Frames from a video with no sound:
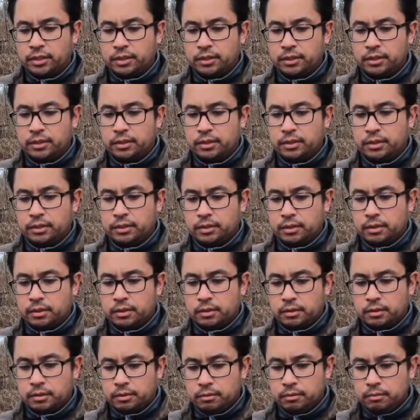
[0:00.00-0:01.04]

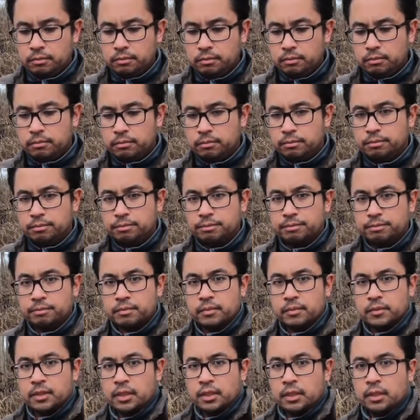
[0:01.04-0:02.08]

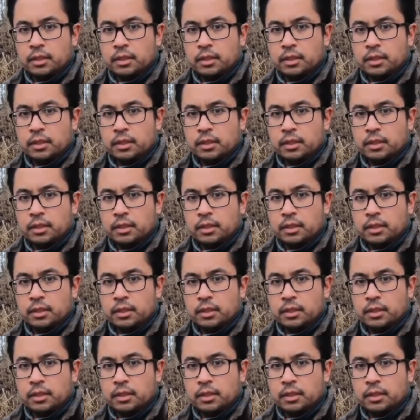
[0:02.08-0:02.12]
(no one is talking)